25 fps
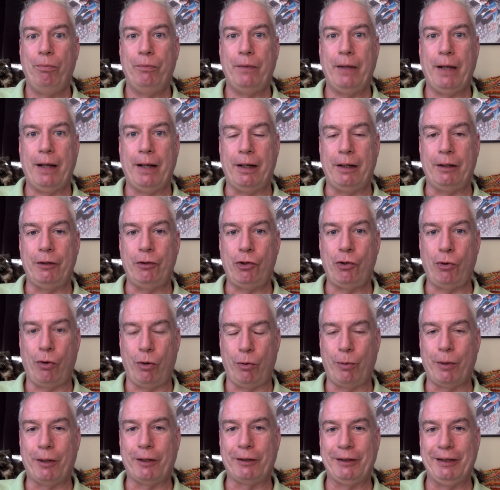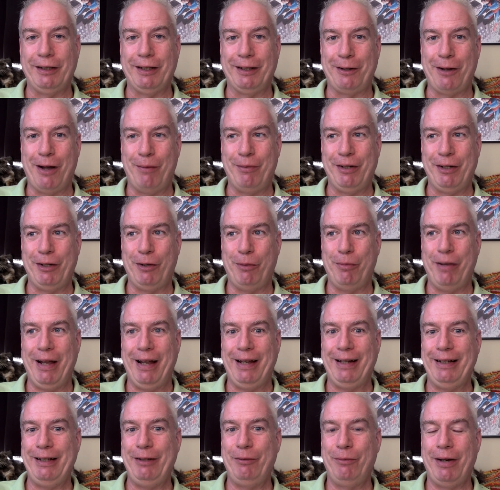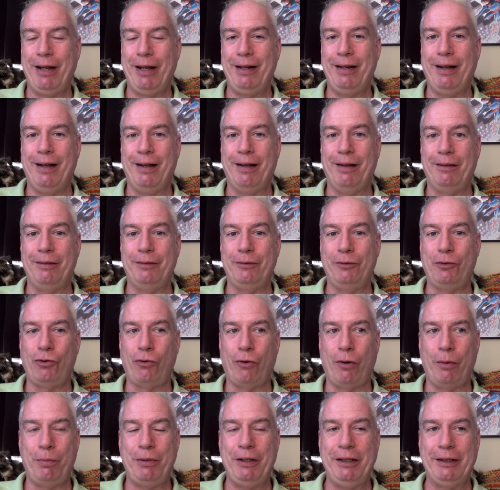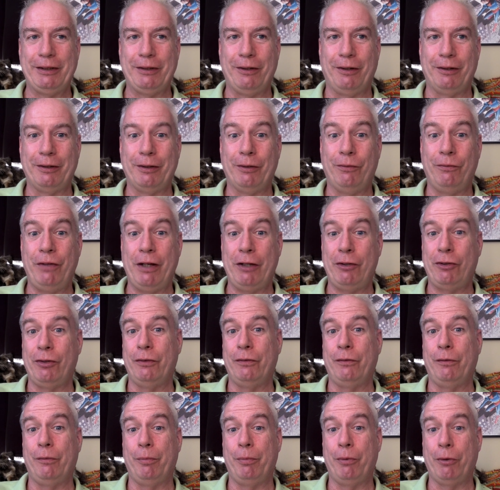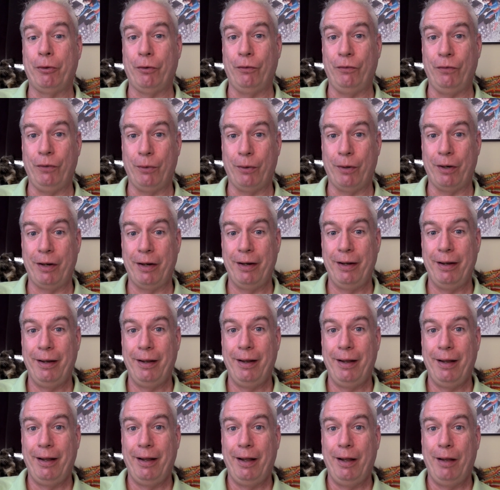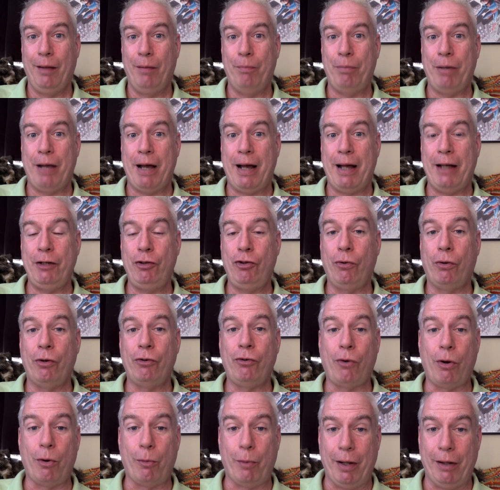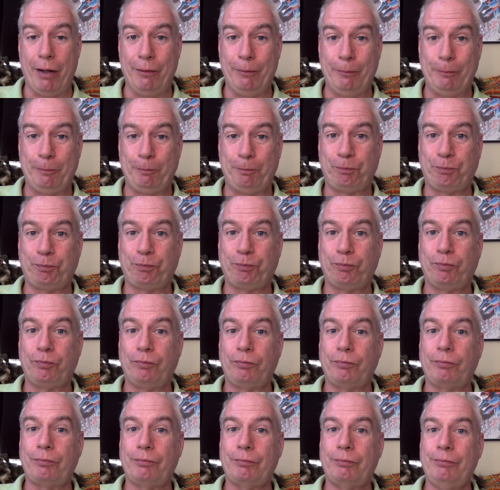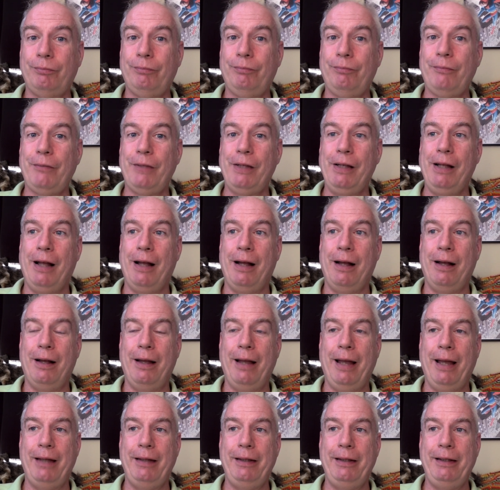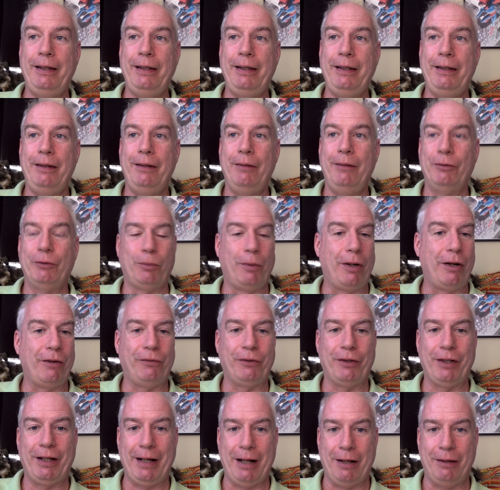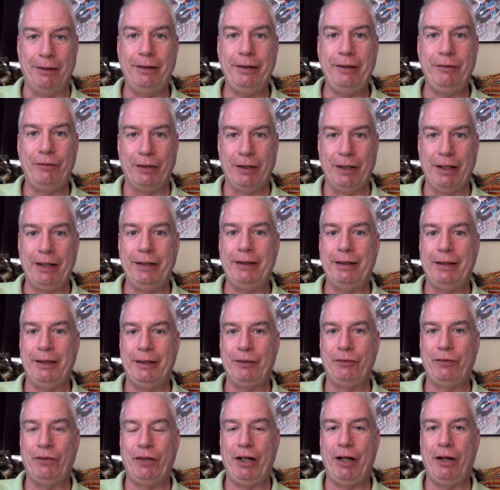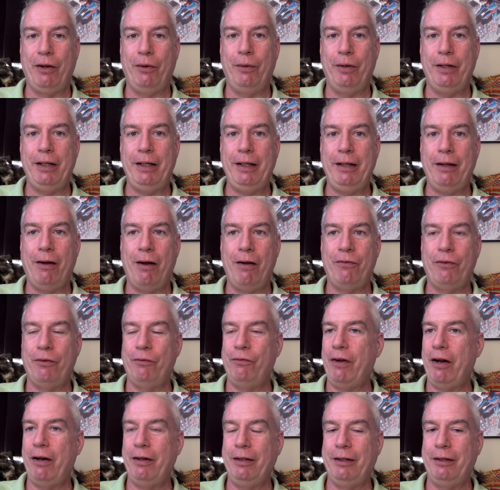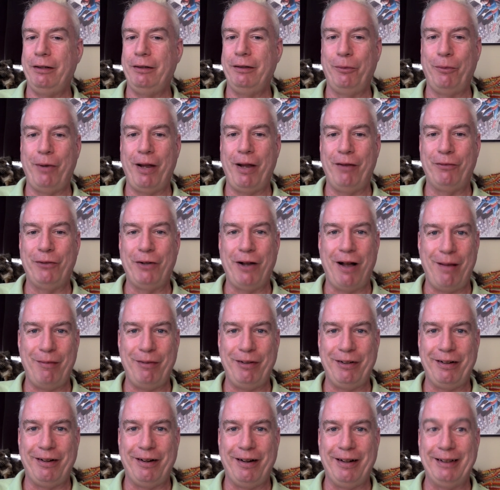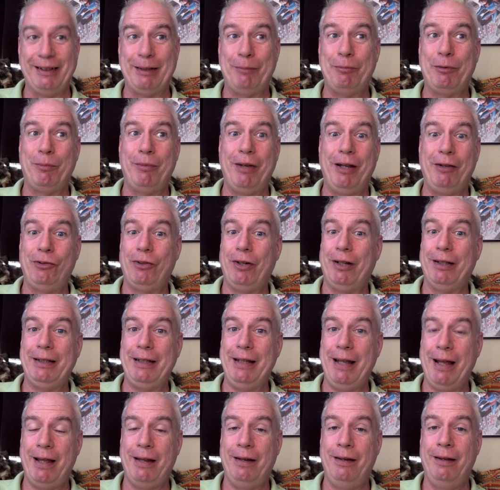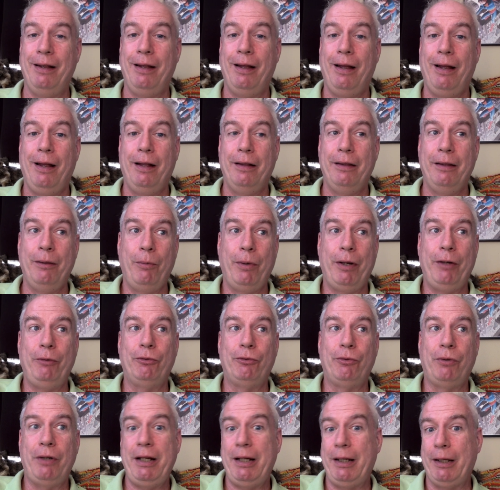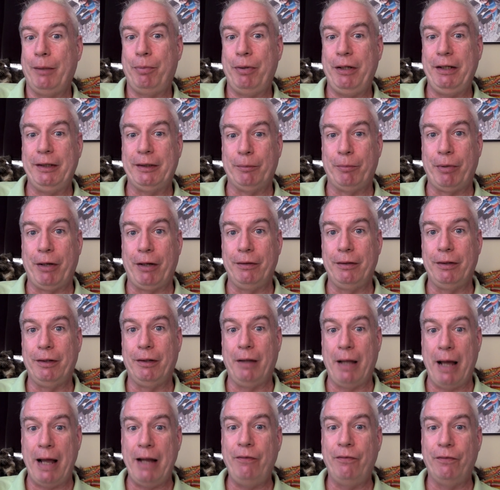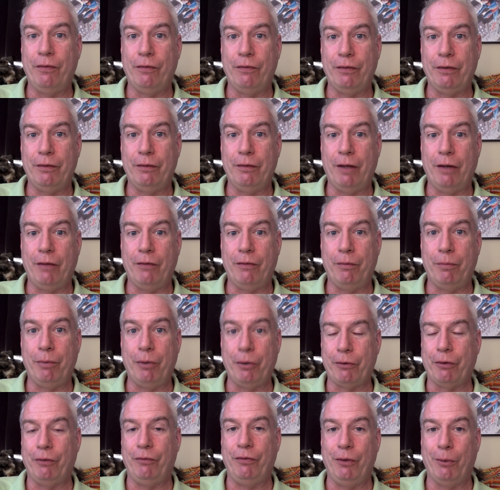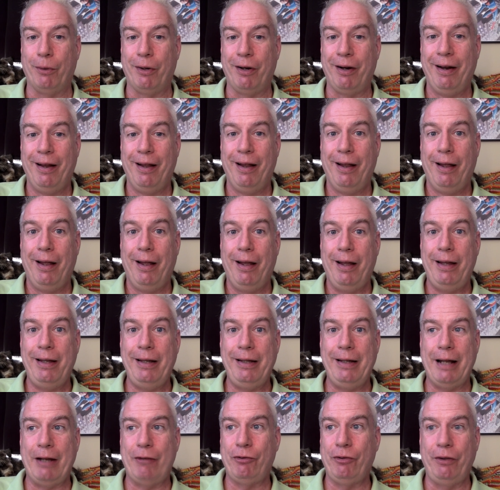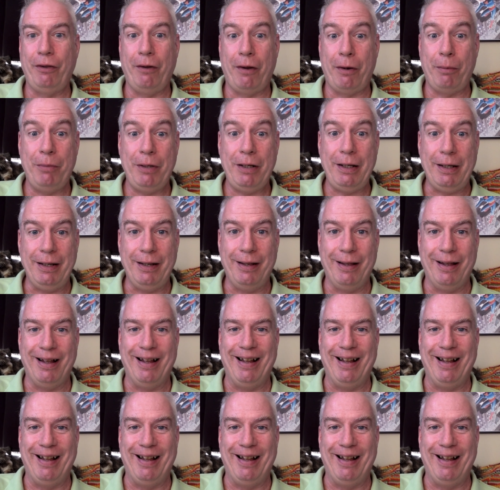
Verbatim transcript: uh, short works in the common domain. He read a short piece called Confessions of a Book Reviewer by George Orwell. Uh, and he, it was a wonderful thing. I'll leave a link to his video. And he offered very little in the way of commentary, except to mention at the end that when he was reading a piece about the life of a, of a book reviewer, he naturally thought of me